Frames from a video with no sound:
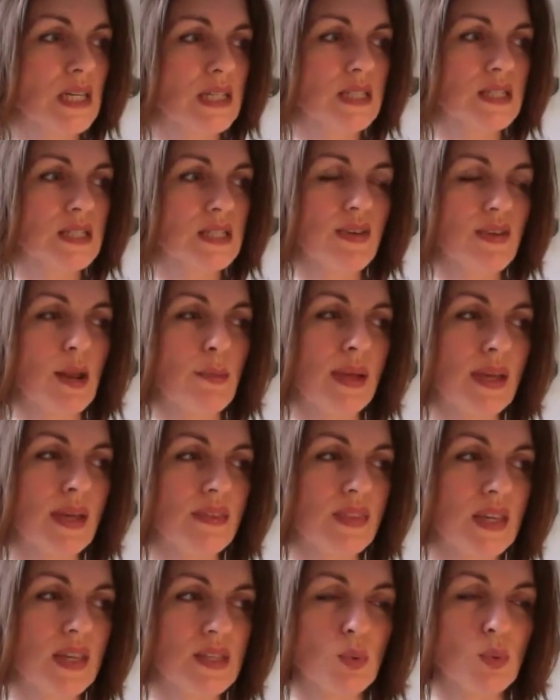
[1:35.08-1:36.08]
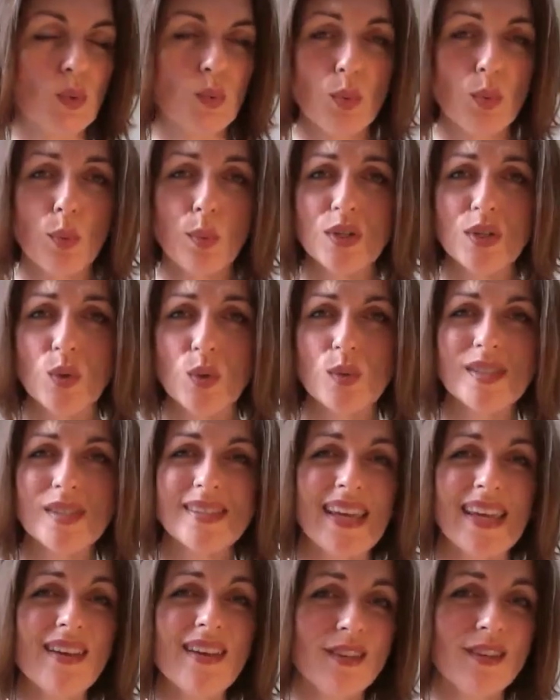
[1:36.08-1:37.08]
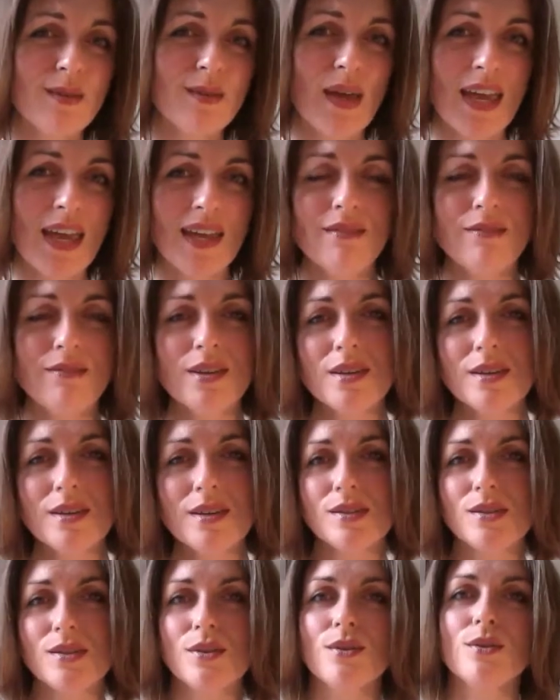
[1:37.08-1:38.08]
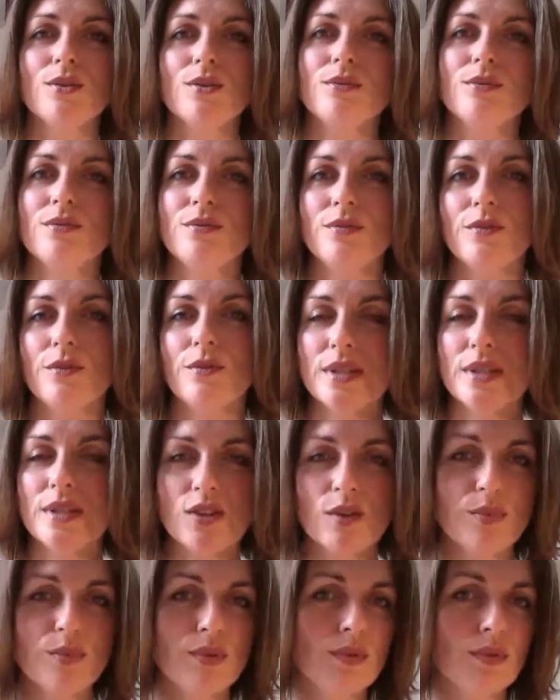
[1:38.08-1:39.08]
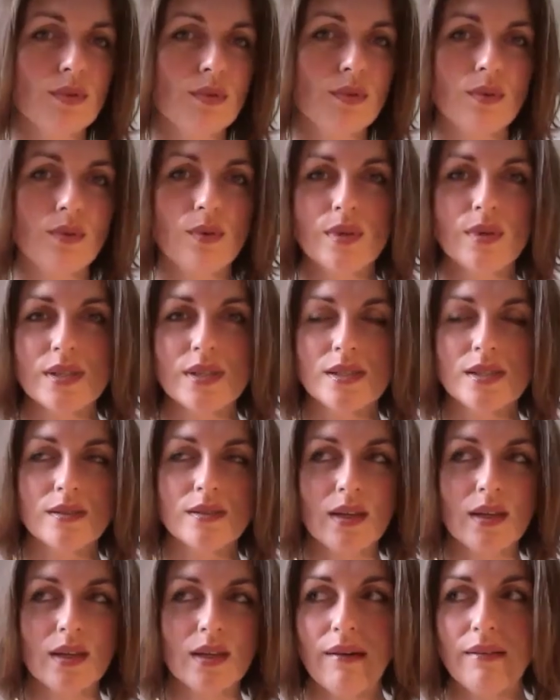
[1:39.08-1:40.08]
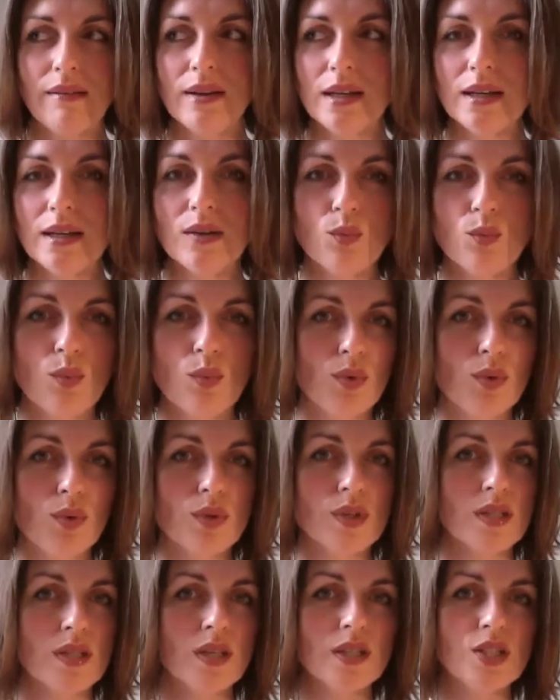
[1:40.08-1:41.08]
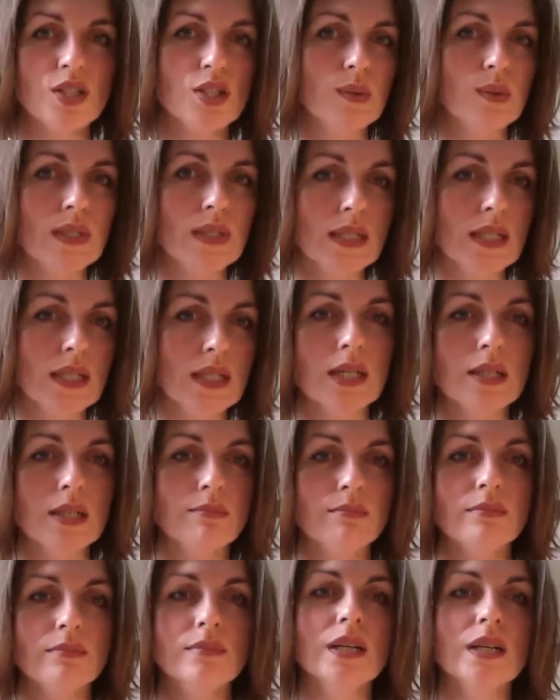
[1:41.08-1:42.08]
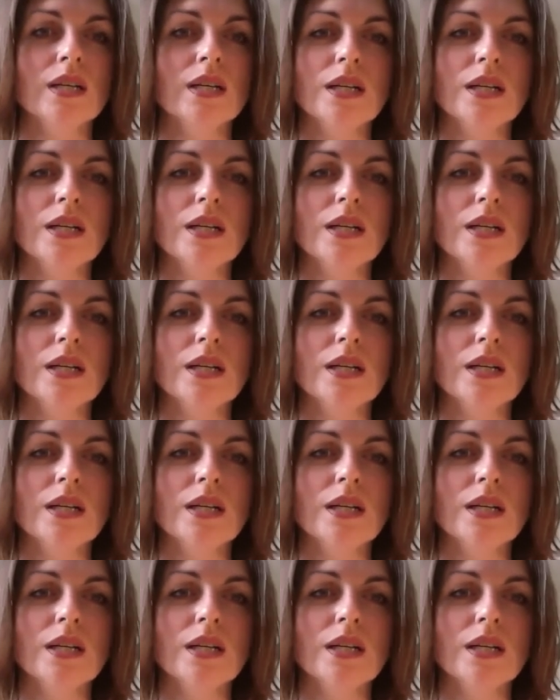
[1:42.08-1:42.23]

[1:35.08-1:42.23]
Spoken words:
developing these what we'd call safety behaviours of, for example, always carrying water, chewing gum,